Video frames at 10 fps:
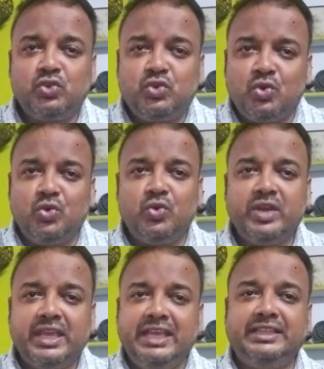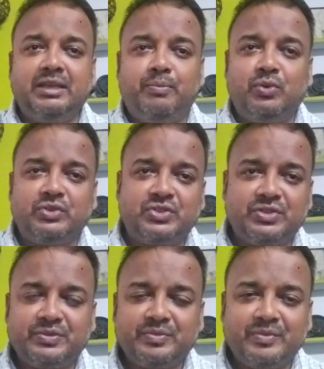two in the bush.
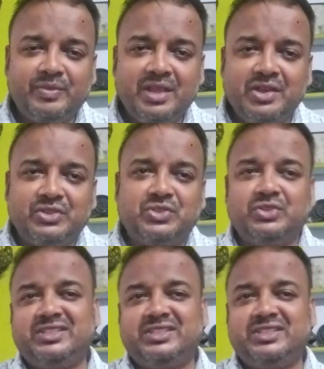So